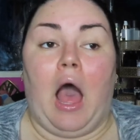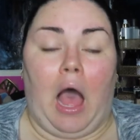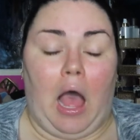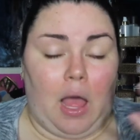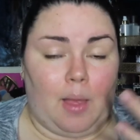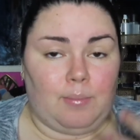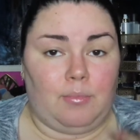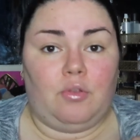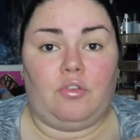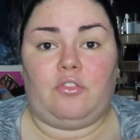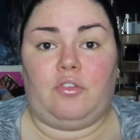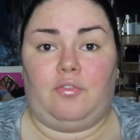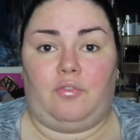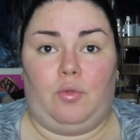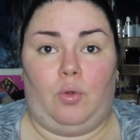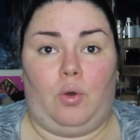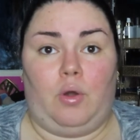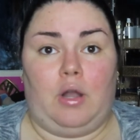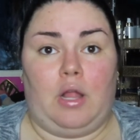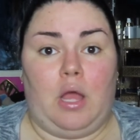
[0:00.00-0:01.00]
I'm used to
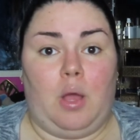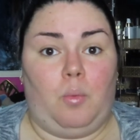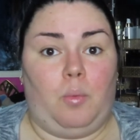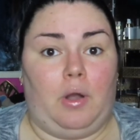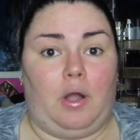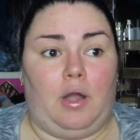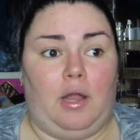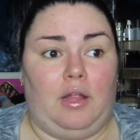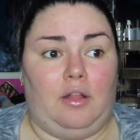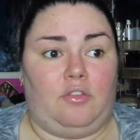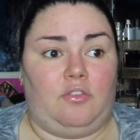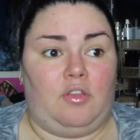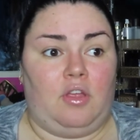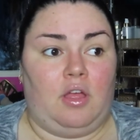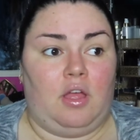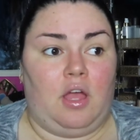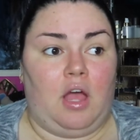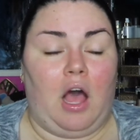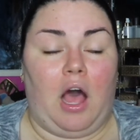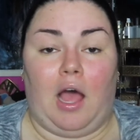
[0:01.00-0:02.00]
Florida where it's
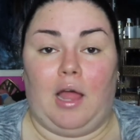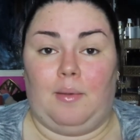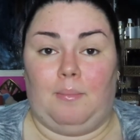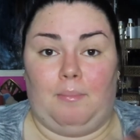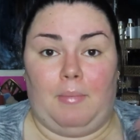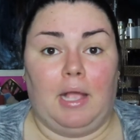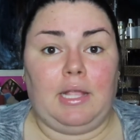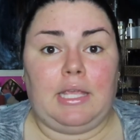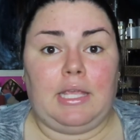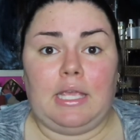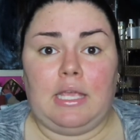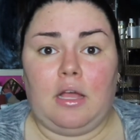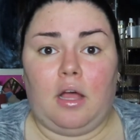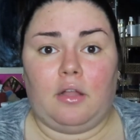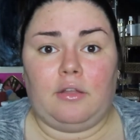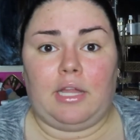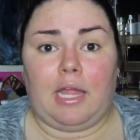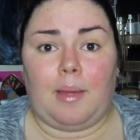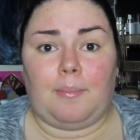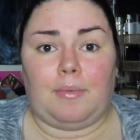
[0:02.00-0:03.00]
hot and mucky
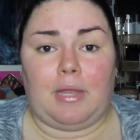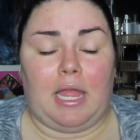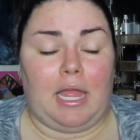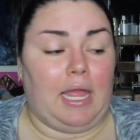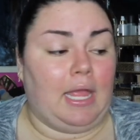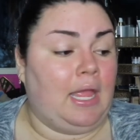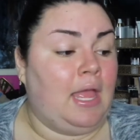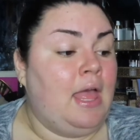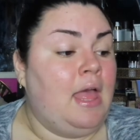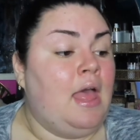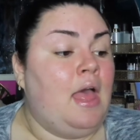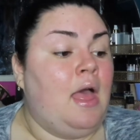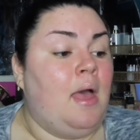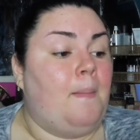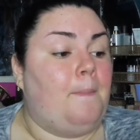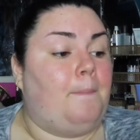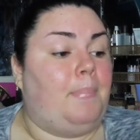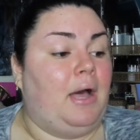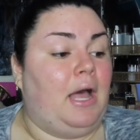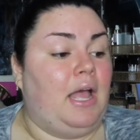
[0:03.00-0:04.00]
all damn day.
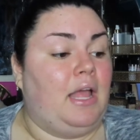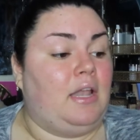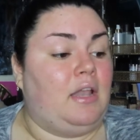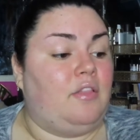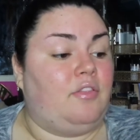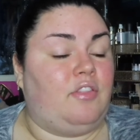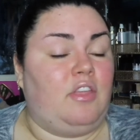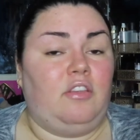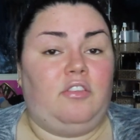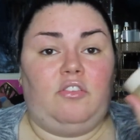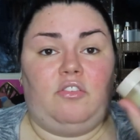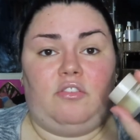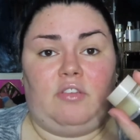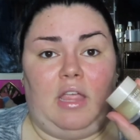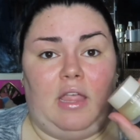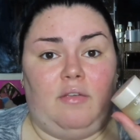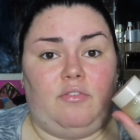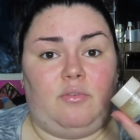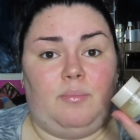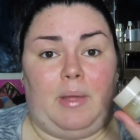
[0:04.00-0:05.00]
But this
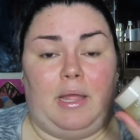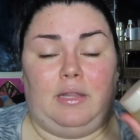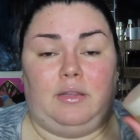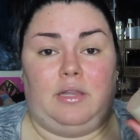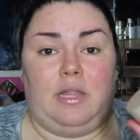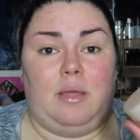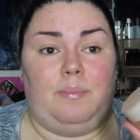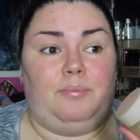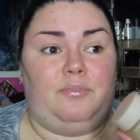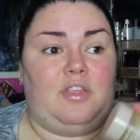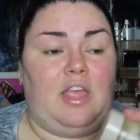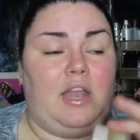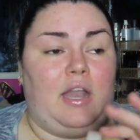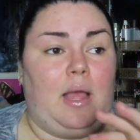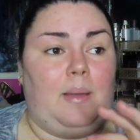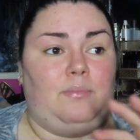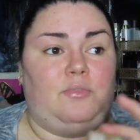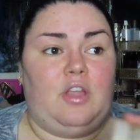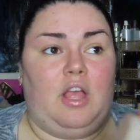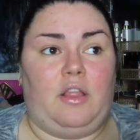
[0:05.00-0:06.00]
saved my lips. And
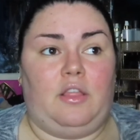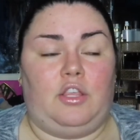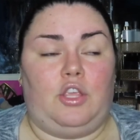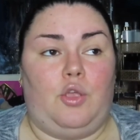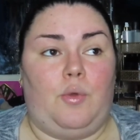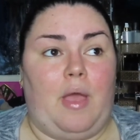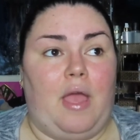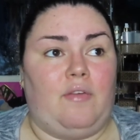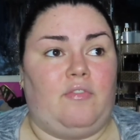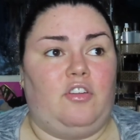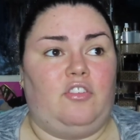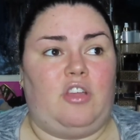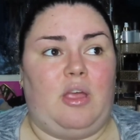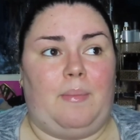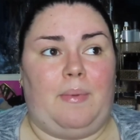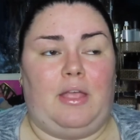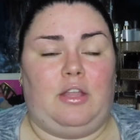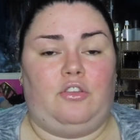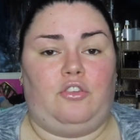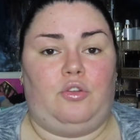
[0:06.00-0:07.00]
I'm telling you, every
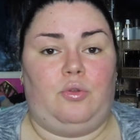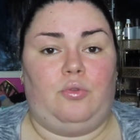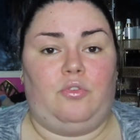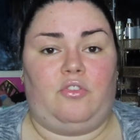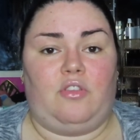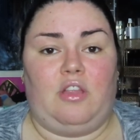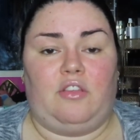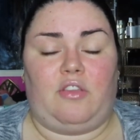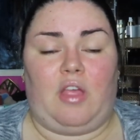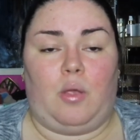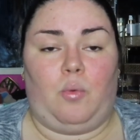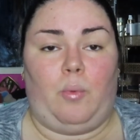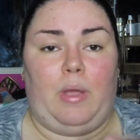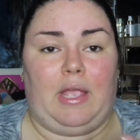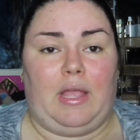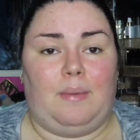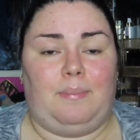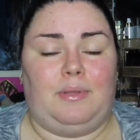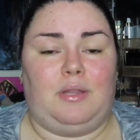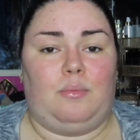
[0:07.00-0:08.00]
time I use this, I
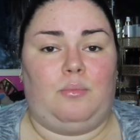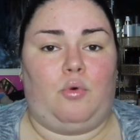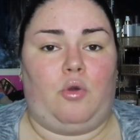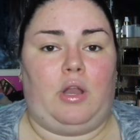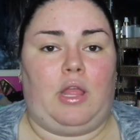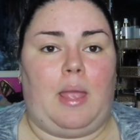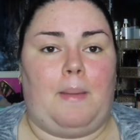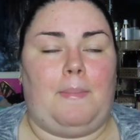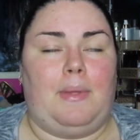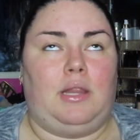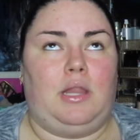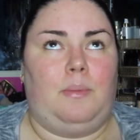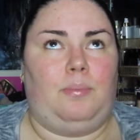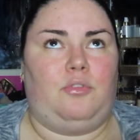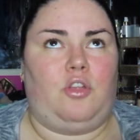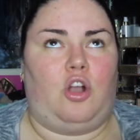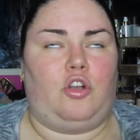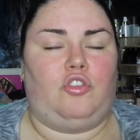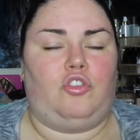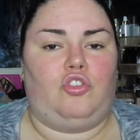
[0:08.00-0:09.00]
wake up in the morning and my lips
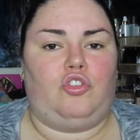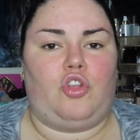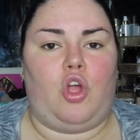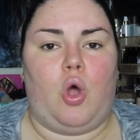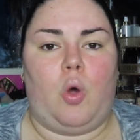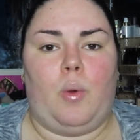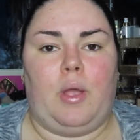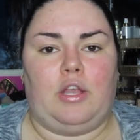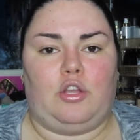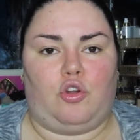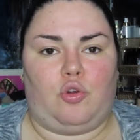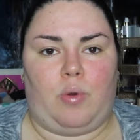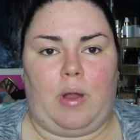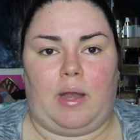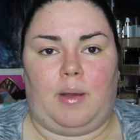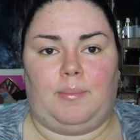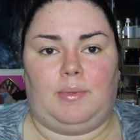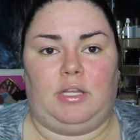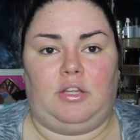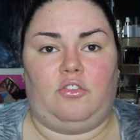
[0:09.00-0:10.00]
are so
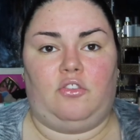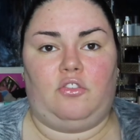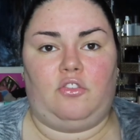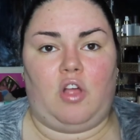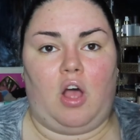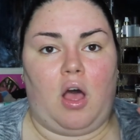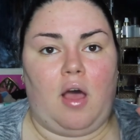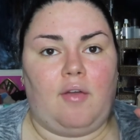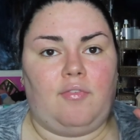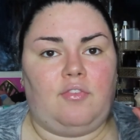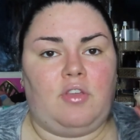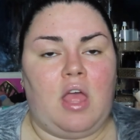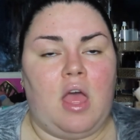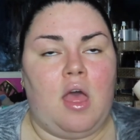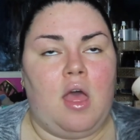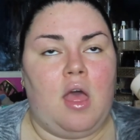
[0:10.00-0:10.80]
incredibly soft.